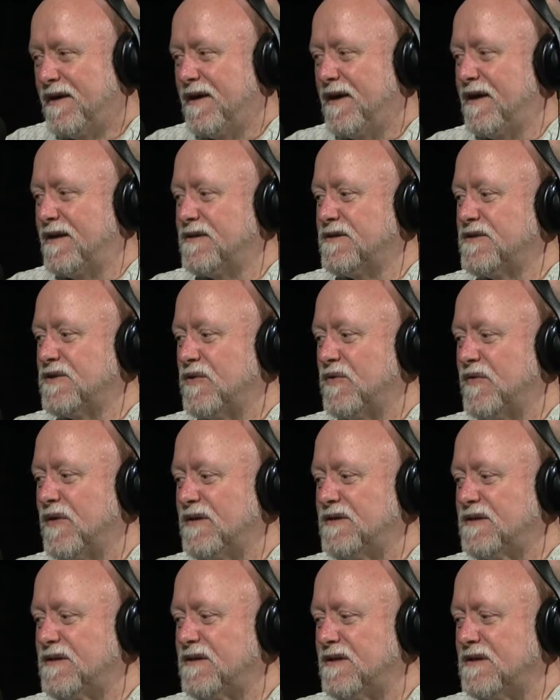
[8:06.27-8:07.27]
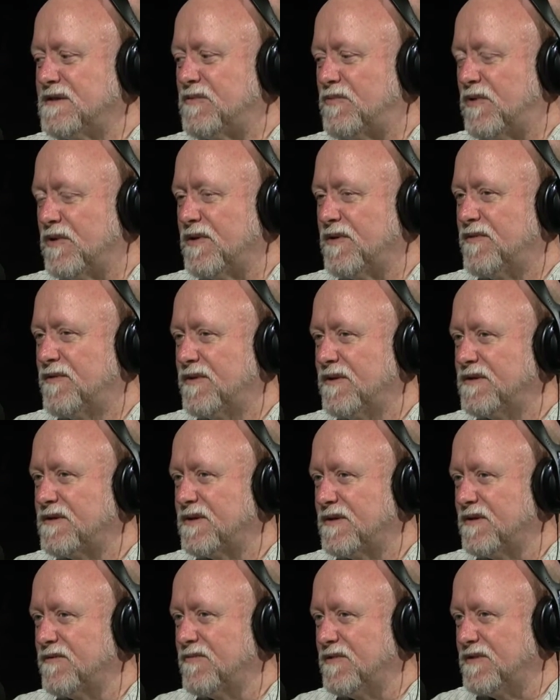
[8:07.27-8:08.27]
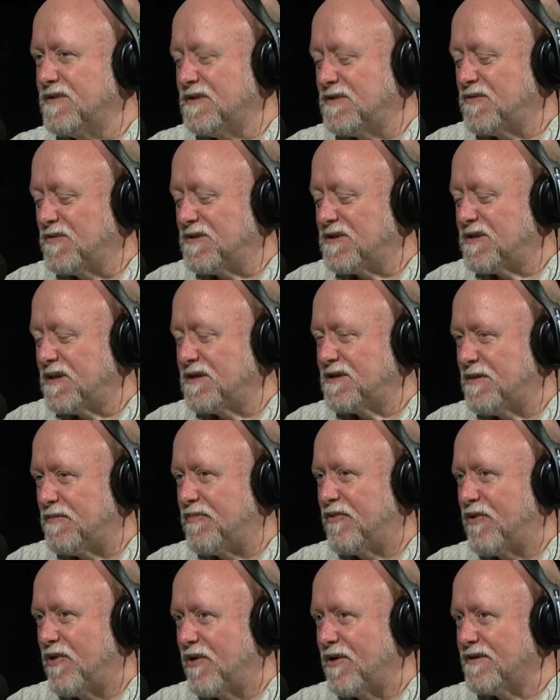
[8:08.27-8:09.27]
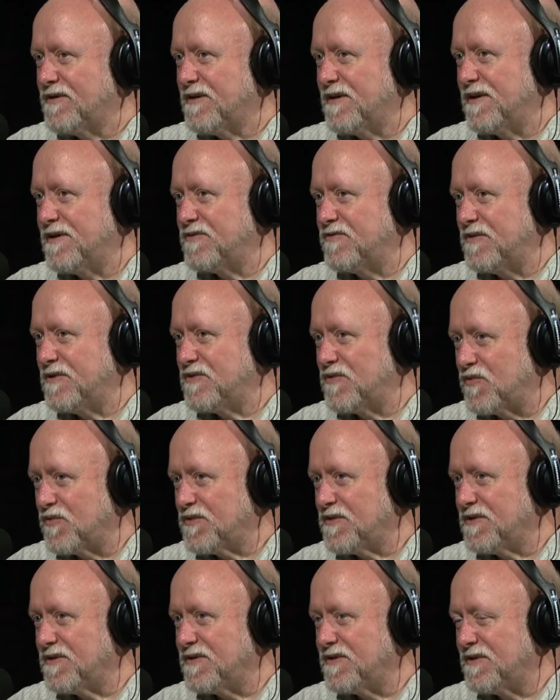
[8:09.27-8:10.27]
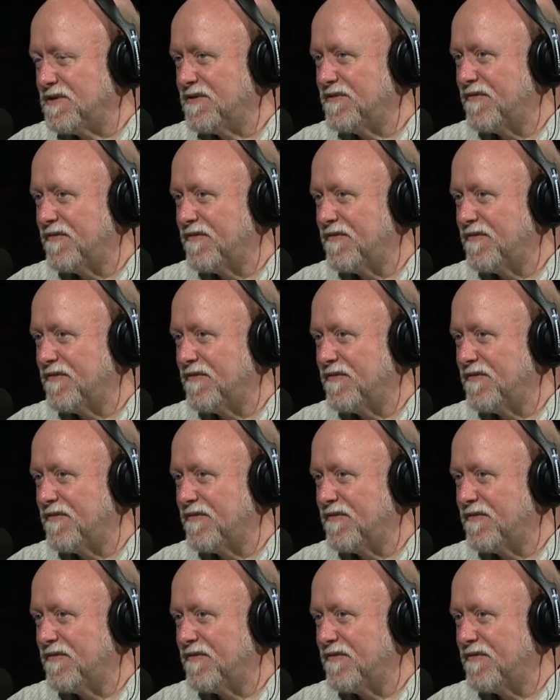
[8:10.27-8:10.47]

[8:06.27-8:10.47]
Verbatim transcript: And so that's that's really is what that's what sets apart CH Resources